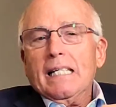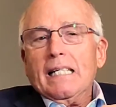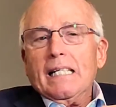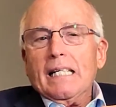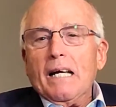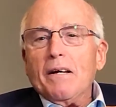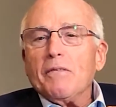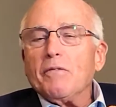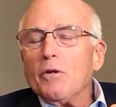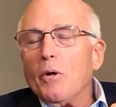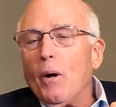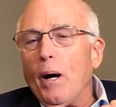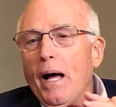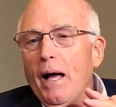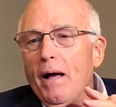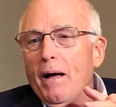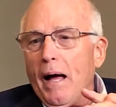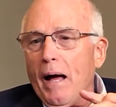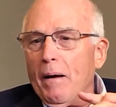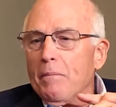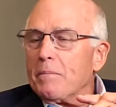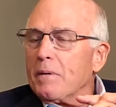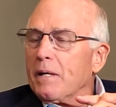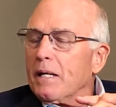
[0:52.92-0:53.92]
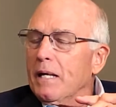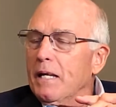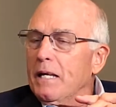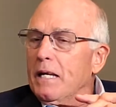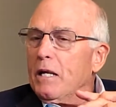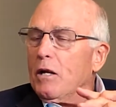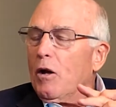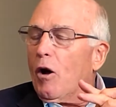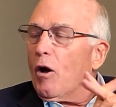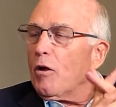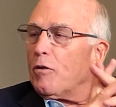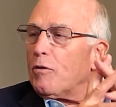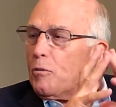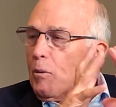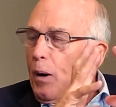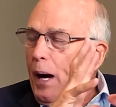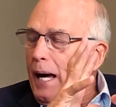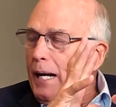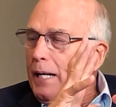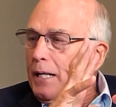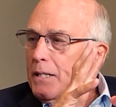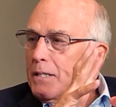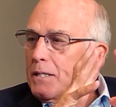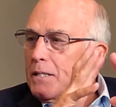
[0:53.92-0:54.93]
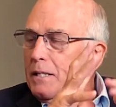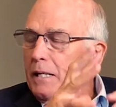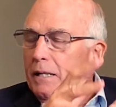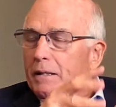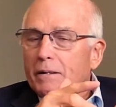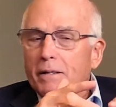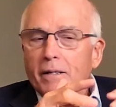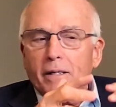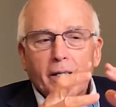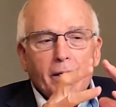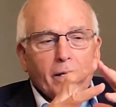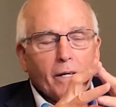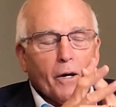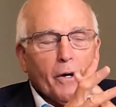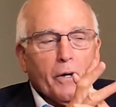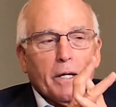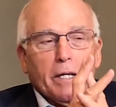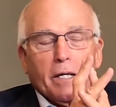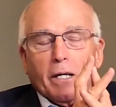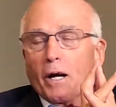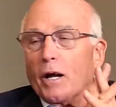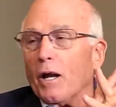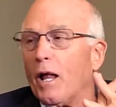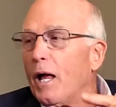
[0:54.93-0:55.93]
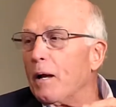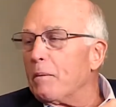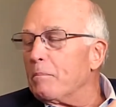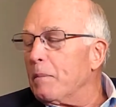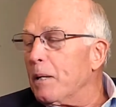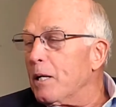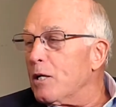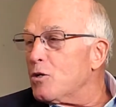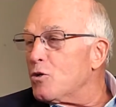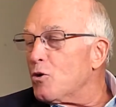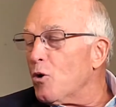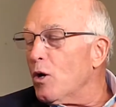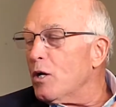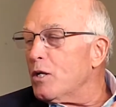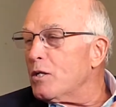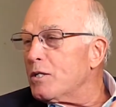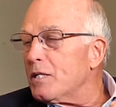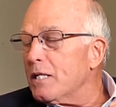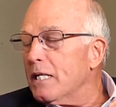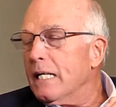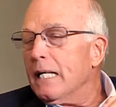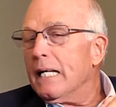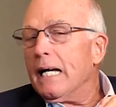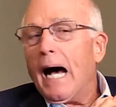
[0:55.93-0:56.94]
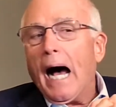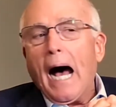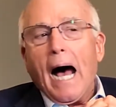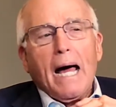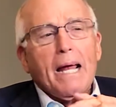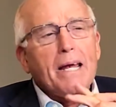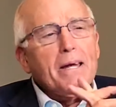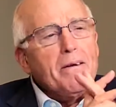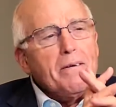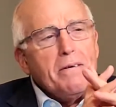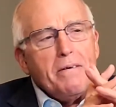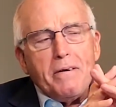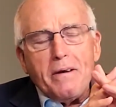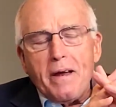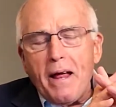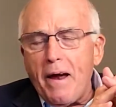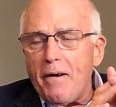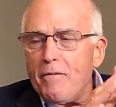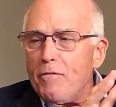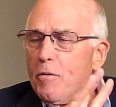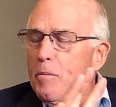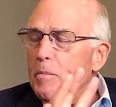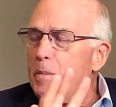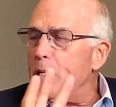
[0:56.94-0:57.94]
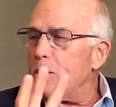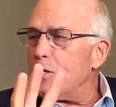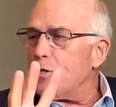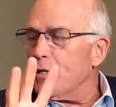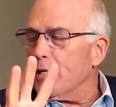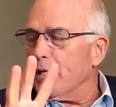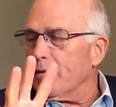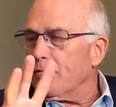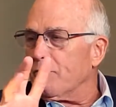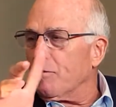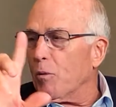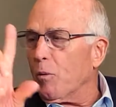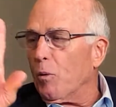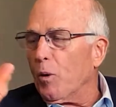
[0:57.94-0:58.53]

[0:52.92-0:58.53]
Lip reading: Even though I'm getting arthritis and hurting a lot in my joints, I never mention it for